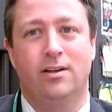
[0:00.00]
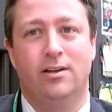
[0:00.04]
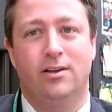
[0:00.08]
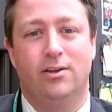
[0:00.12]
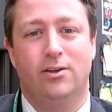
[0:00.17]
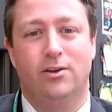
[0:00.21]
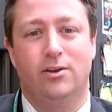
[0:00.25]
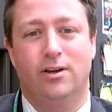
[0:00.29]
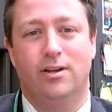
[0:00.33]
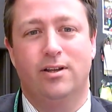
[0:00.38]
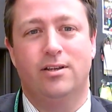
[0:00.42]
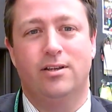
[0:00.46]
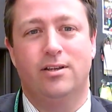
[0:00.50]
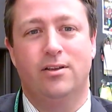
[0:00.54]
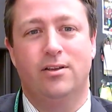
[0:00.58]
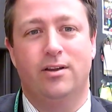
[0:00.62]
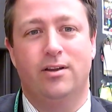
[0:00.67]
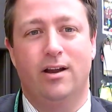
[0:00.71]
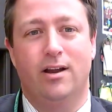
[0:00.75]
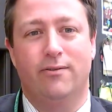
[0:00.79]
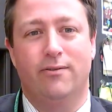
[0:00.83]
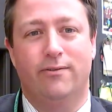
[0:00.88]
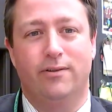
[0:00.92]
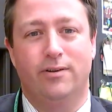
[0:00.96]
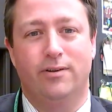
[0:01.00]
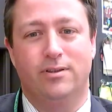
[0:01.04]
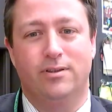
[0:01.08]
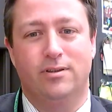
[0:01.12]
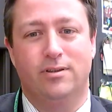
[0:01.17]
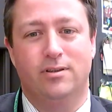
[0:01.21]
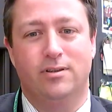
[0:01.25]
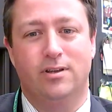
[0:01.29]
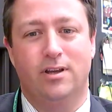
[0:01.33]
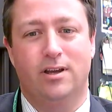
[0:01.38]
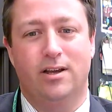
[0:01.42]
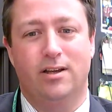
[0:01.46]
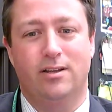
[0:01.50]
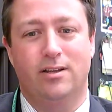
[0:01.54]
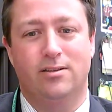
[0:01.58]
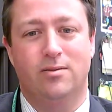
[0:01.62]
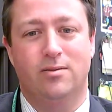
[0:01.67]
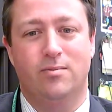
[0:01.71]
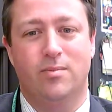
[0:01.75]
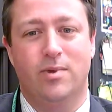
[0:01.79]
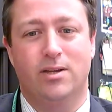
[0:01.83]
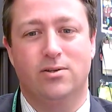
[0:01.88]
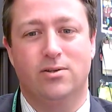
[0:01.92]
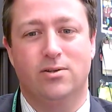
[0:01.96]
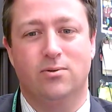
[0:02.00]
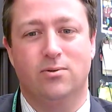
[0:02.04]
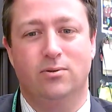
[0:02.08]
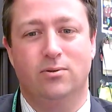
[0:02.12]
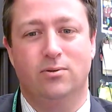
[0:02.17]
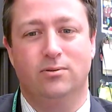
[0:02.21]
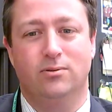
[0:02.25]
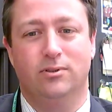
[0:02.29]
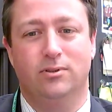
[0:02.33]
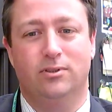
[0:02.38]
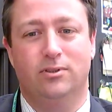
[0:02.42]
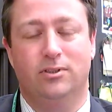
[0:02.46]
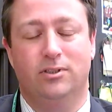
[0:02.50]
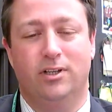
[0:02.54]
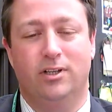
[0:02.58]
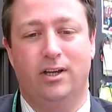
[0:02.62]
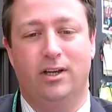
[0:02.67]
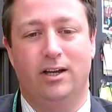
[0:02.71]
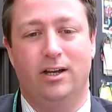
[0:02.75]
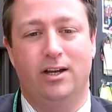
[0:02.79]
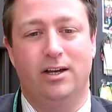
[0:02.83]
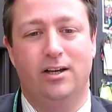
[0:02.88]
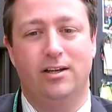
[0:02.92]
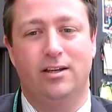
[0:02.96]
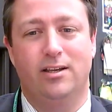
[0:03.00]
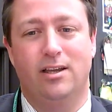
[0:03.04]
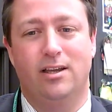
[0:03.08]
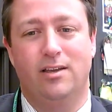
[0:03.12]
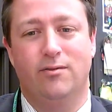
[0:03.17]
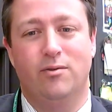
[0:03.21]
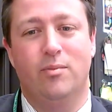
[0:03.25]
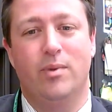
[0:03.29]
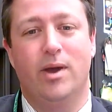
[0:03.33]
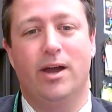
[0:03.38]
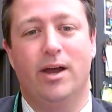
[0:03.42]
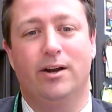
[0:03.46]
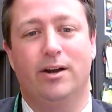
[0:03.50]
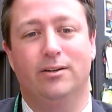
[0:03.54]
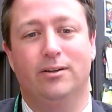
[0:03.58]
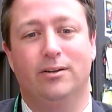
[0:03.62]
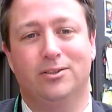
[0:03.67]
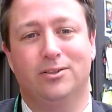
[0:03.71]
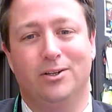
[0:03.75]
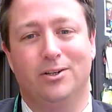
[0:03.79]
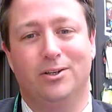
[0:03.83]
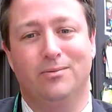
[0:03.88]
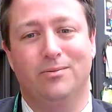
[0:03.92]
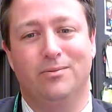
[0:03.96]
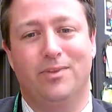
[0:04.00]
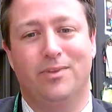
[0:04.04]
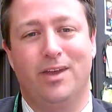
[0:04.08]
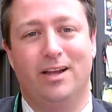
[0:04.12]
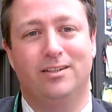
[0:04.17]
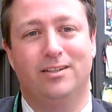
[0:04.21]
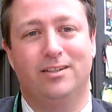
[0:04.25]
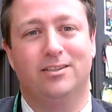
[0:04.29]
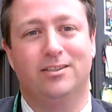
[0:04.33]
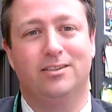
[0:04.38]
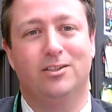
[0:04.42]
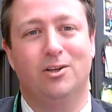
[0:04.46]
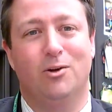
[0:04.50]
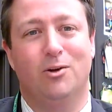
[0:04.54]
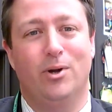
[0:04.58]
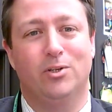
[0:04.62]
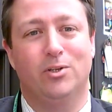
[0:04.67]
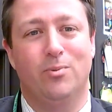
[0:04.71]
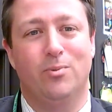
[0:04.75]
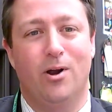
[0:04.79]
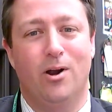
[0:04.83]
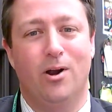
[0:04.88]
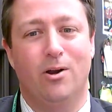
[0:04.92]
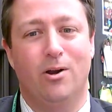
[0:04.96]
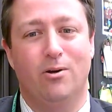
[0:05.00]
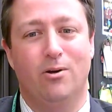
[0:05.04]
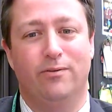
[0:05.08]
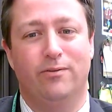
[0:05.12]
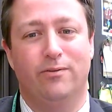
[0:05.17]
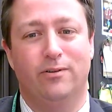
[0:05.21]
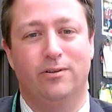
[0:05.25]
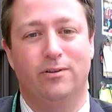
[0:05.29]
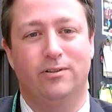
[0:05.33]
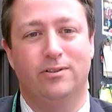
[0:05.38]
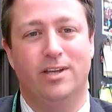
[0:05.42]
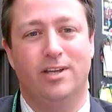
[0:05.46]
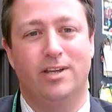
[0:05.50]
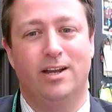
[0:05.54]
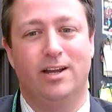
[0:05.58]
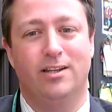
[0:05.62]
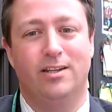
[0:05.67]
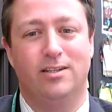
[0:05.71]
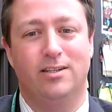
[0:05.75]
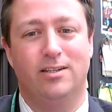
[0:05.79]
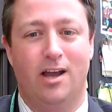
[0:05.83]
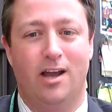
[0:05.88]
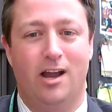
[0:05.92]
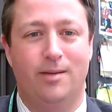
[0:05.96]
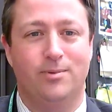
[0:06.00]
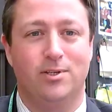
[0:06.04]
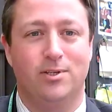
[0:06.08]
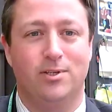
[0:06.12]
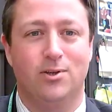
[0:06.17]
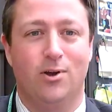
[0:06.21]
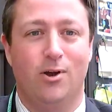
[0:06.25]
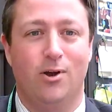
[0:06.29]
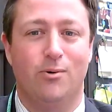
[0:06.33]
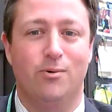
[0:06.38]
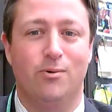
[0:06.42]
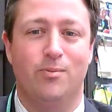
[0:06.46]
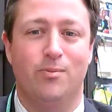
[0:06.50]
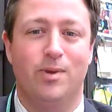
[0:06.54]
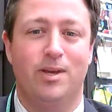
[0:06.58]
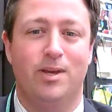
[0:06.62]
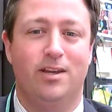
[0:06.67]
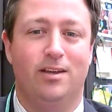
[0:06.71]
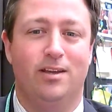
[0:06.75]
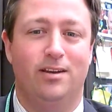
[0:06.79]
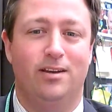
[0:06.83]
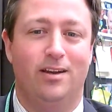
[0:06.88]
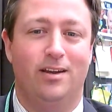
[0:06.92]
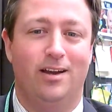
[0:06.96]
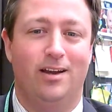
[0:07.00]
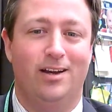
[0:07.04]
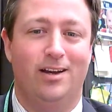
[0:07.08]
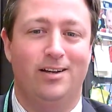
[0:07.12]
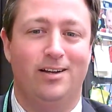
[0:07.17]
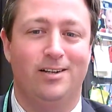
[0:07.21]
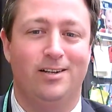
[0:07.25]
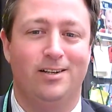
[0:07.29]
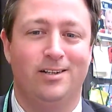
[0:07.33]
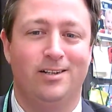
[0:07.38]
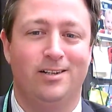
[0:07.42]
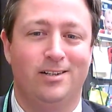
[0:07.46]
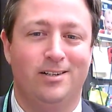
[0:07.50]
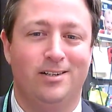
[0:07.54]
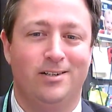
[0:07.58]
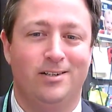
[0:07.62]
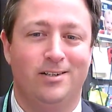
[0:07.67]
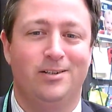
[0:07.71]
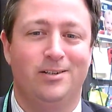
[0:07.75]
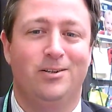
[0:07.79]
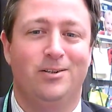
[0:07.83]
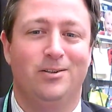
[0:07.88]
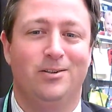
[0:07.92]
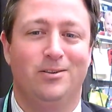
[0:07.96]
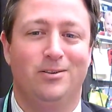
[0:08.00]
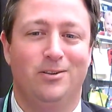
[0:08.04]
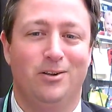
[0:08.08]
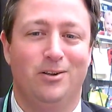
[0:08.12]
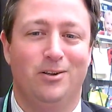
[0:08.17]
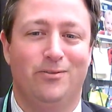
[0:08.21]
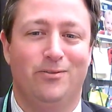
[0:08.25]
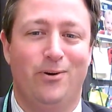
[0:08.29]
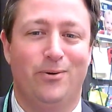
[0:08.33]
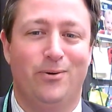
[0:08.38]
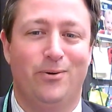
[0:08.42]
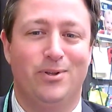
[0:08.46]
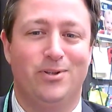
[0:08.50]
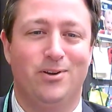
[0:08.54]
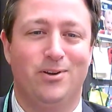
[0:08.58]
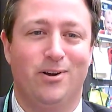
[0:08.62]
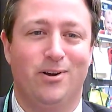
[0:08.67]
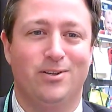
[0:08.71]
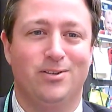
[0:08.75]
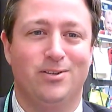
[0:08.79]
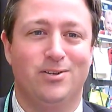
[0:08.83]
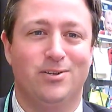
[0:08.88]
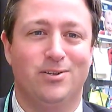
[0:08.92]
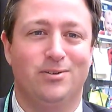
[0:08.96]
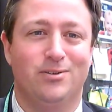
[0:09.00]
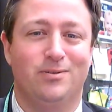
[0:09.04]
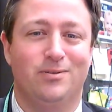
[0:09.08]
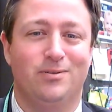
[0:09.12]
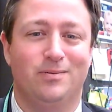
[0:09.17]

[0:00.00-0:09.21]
your continued efforts to make schools even better. So thanks so much, Margaux, for taking the time to talk with me, and look forward to talking soon.